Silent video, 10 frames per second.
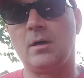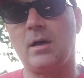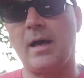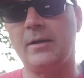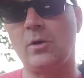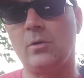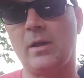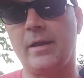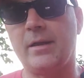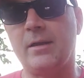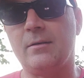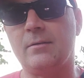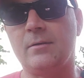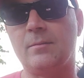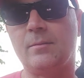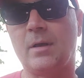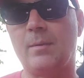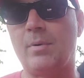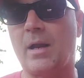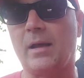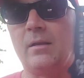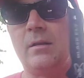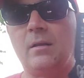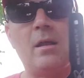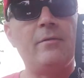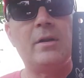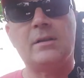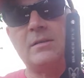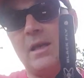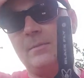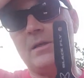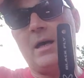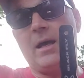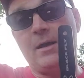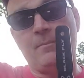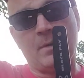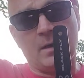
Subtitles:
I don't like it, but I love it at the same time.